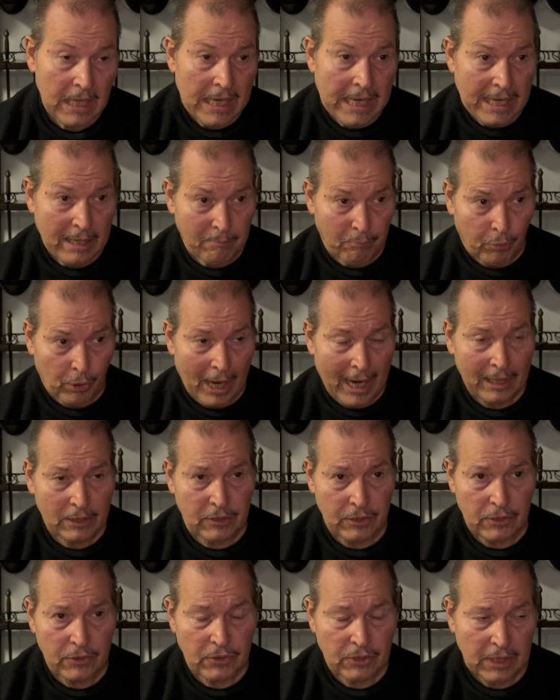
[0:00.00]
In
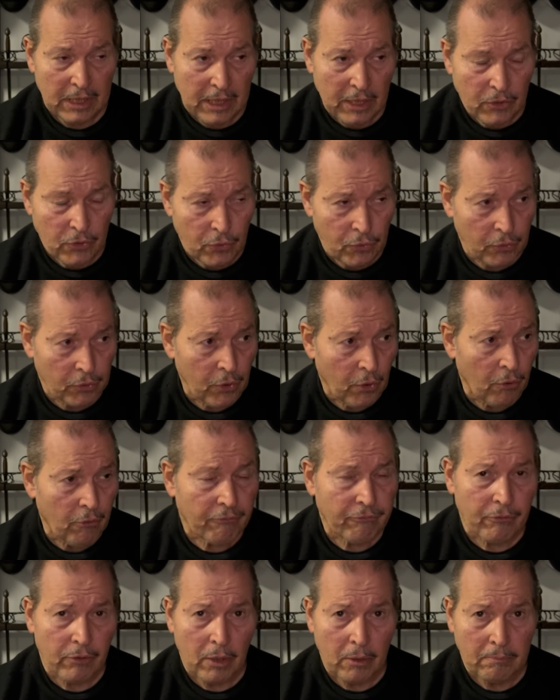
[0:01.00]
practice, you go
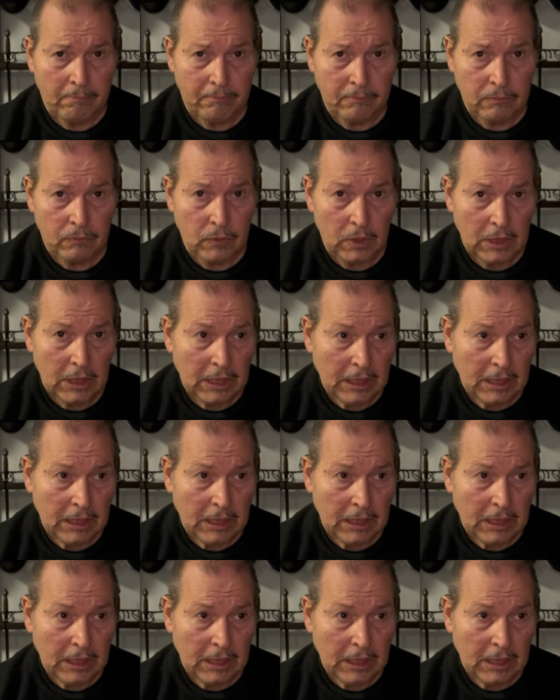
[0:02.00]
from